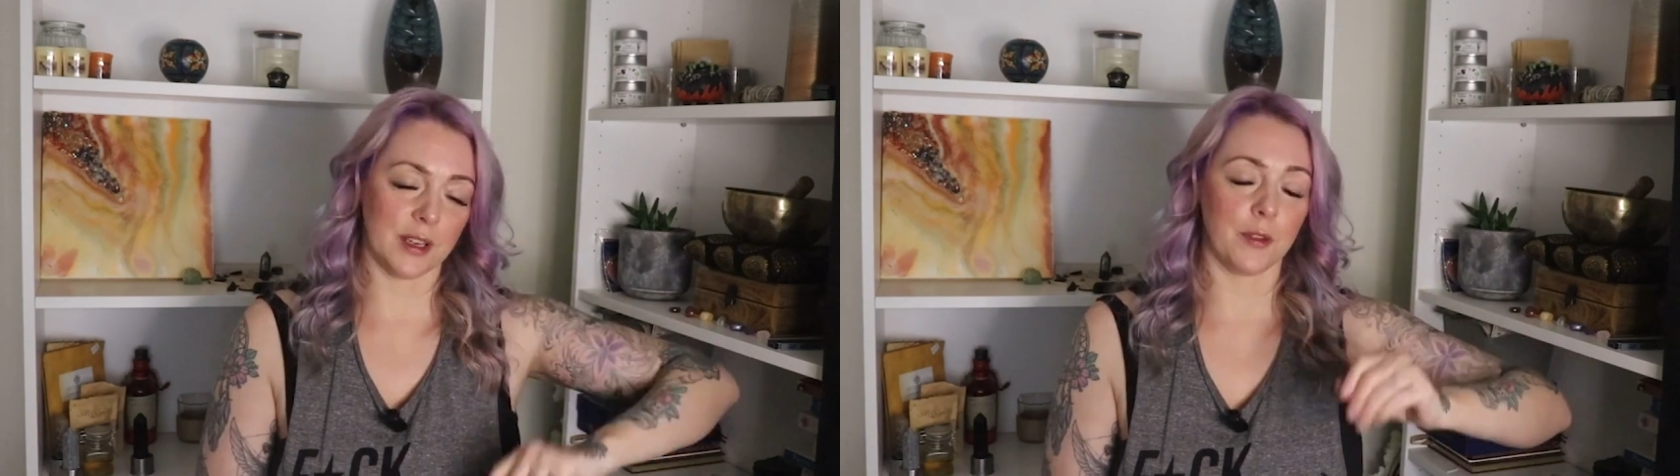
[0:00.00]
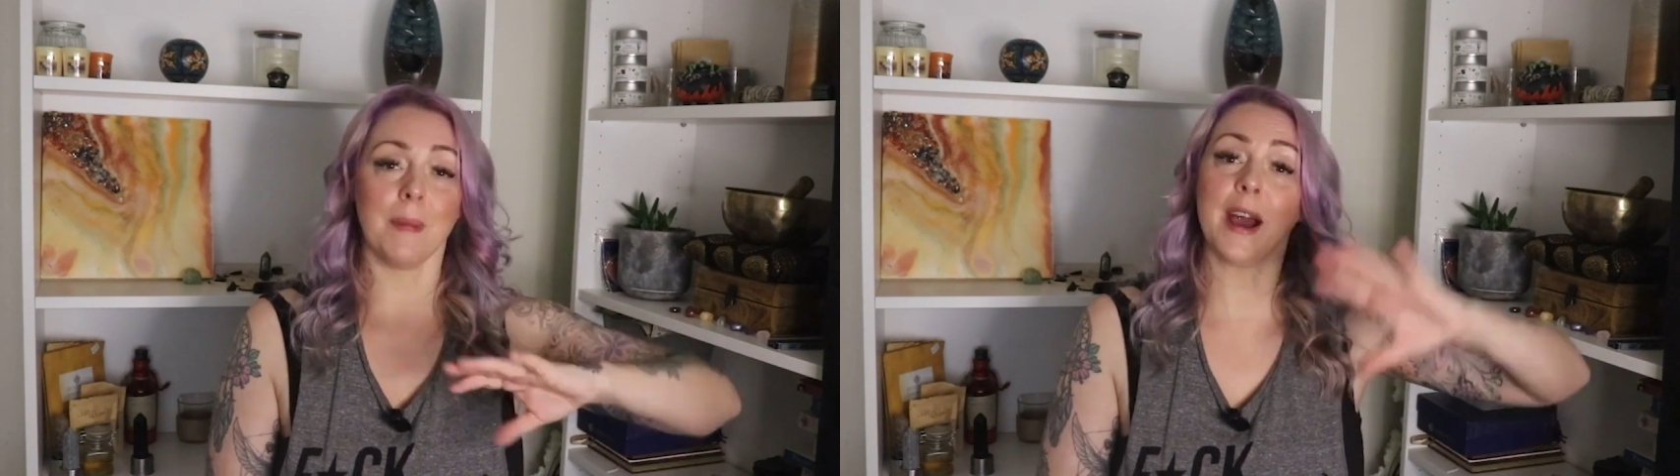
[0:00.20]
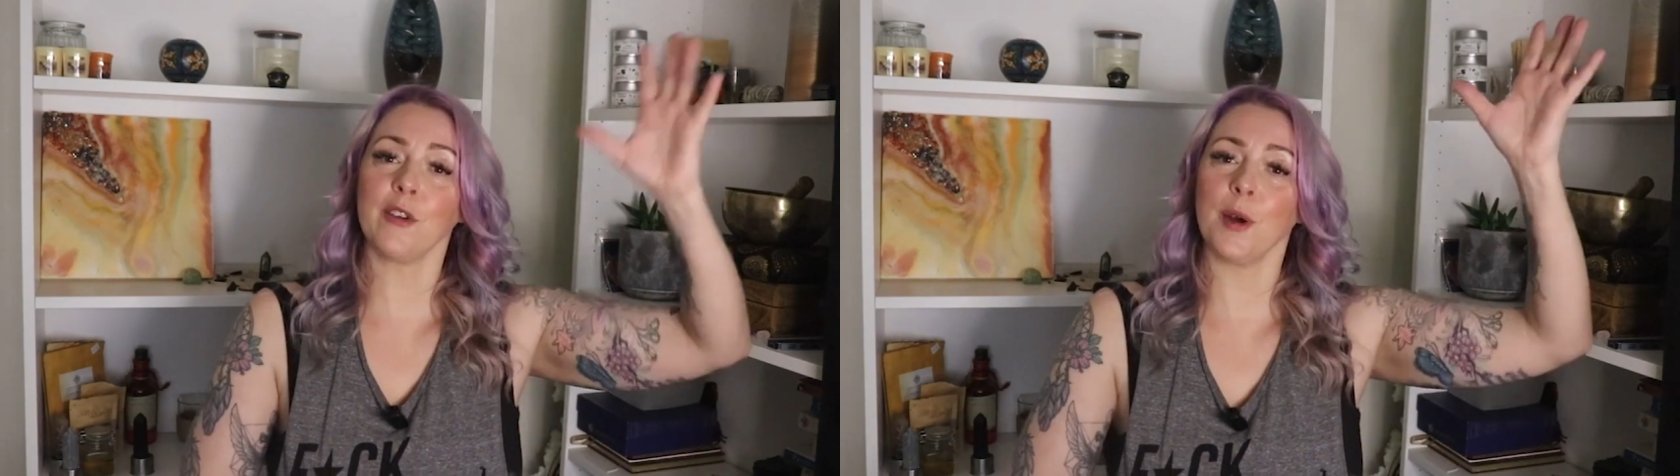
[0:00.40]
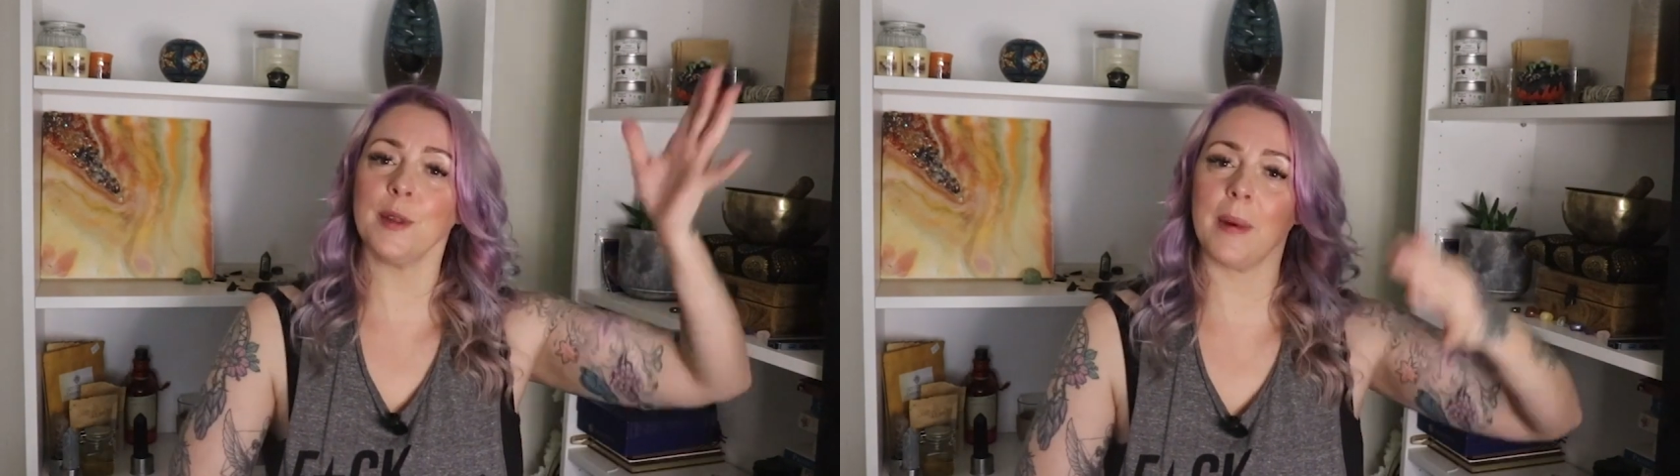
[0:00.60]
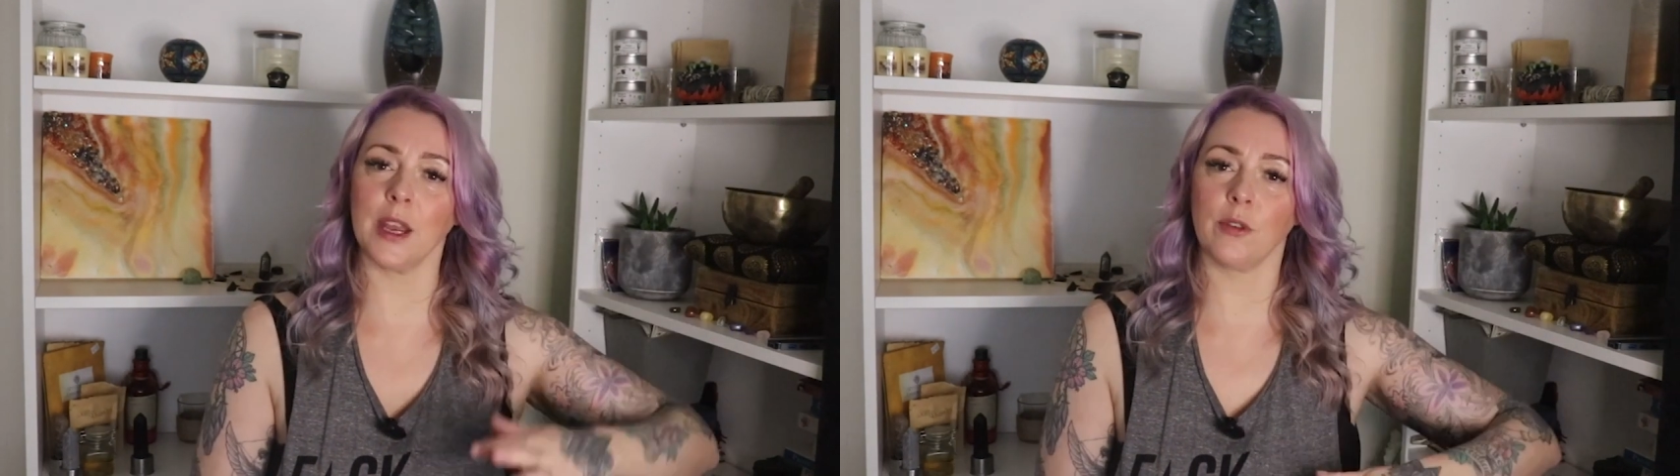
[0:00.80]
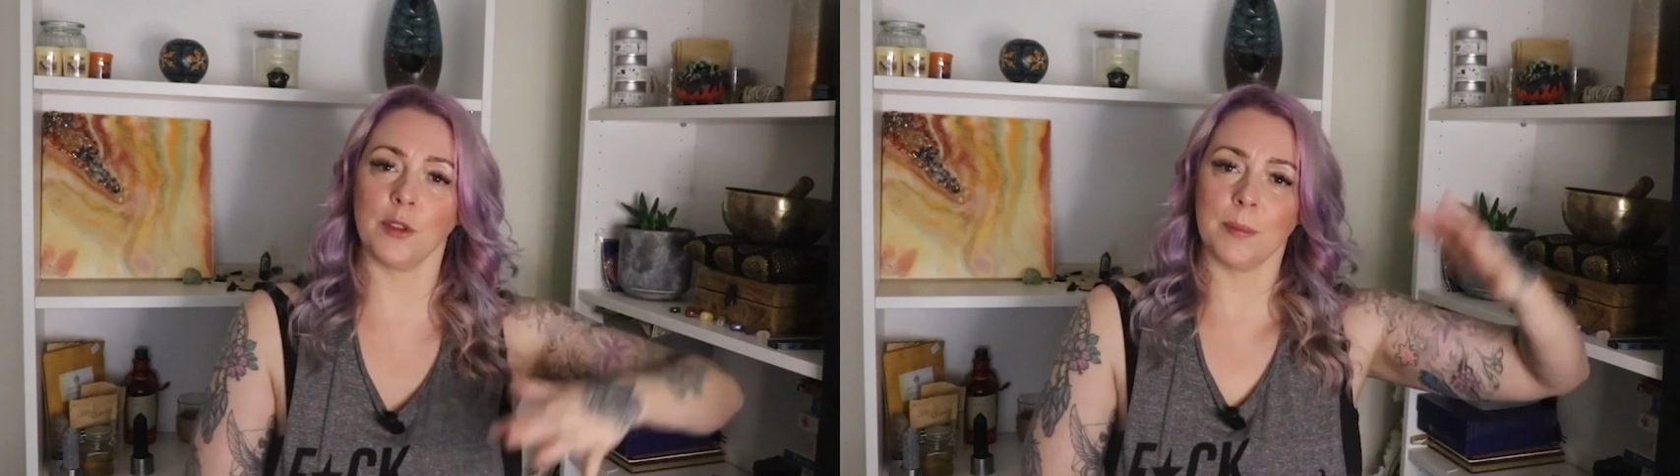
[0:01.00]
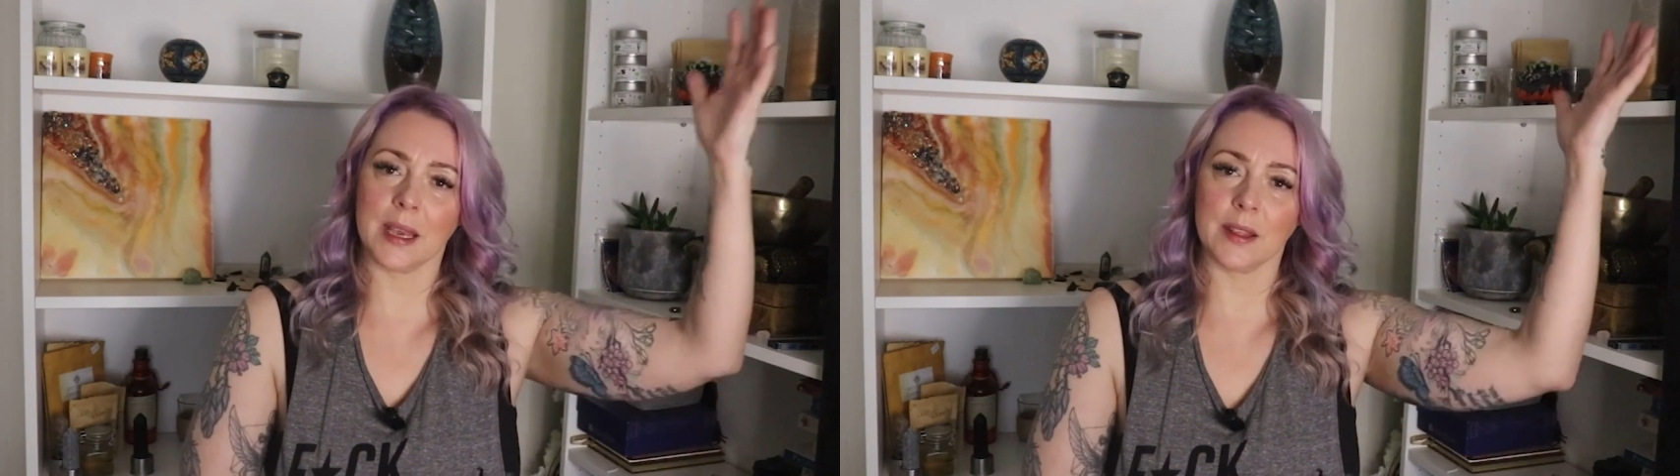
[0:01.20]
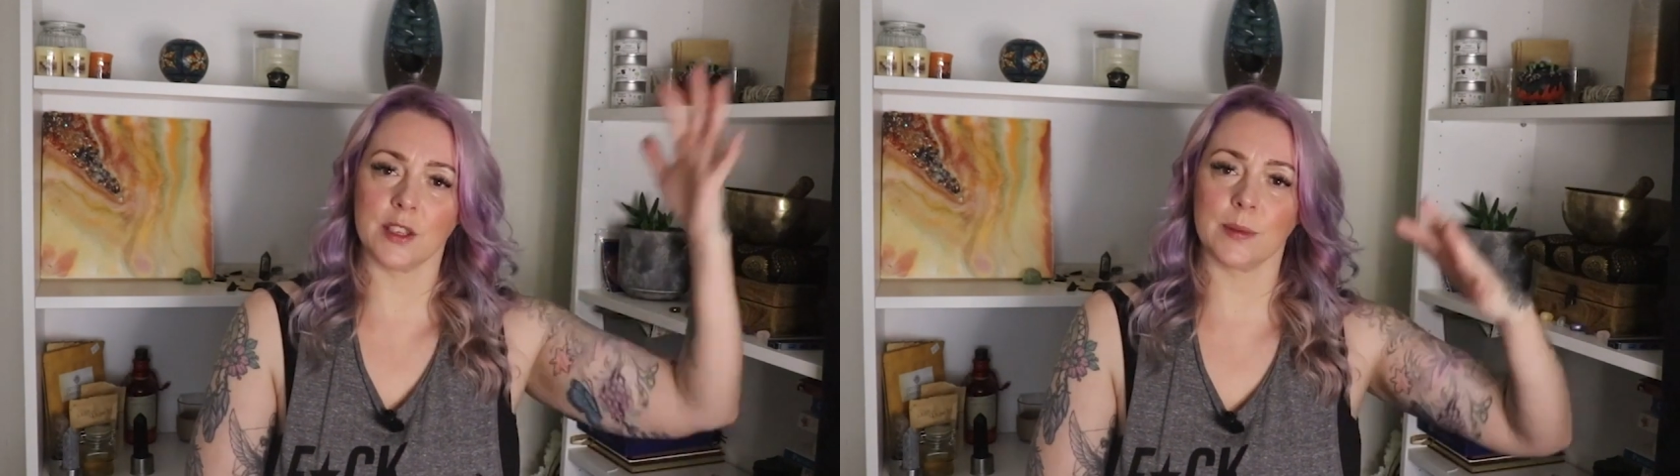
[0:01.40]
you know, the macro and the micro, the
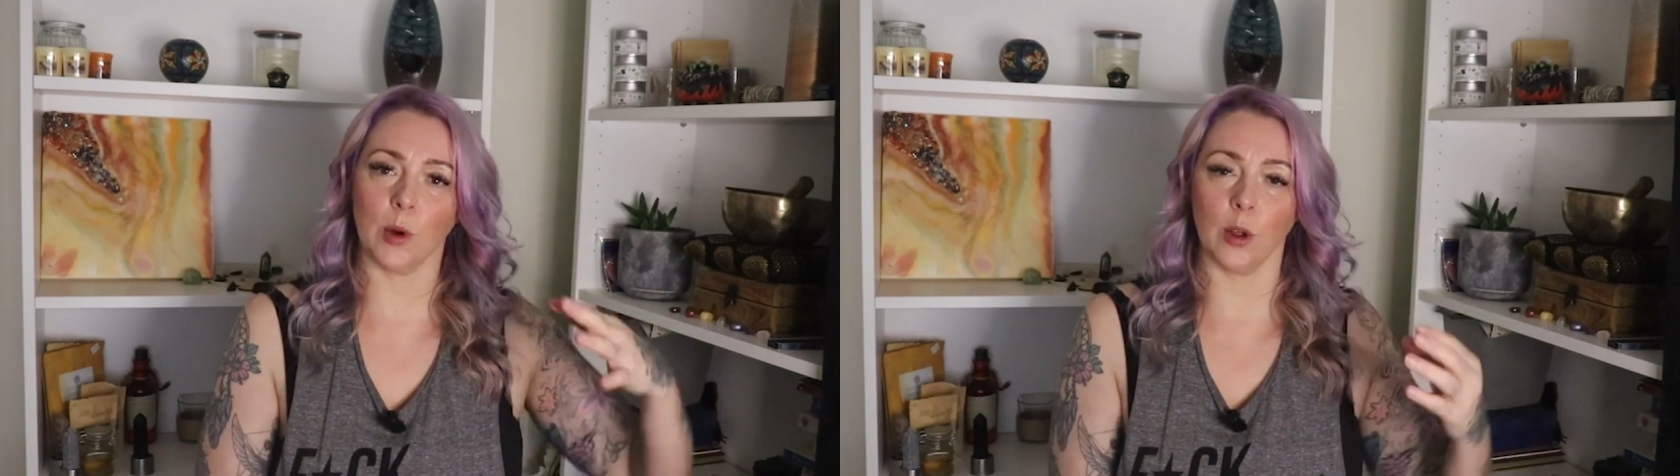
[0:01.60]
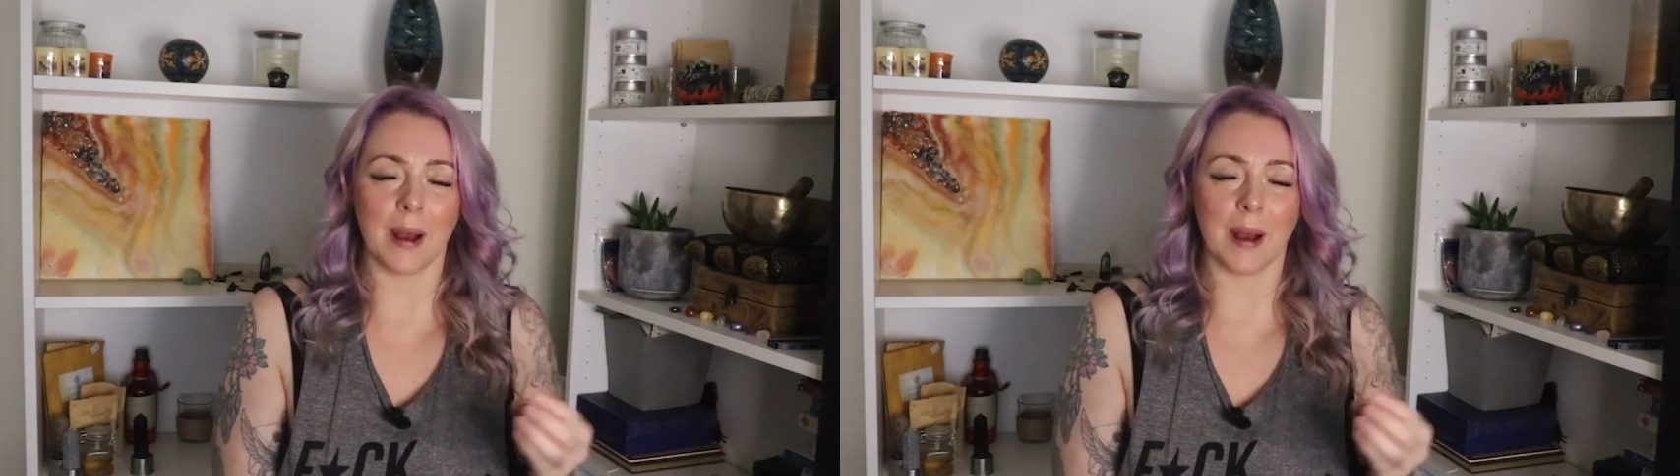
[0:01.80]
big and the small.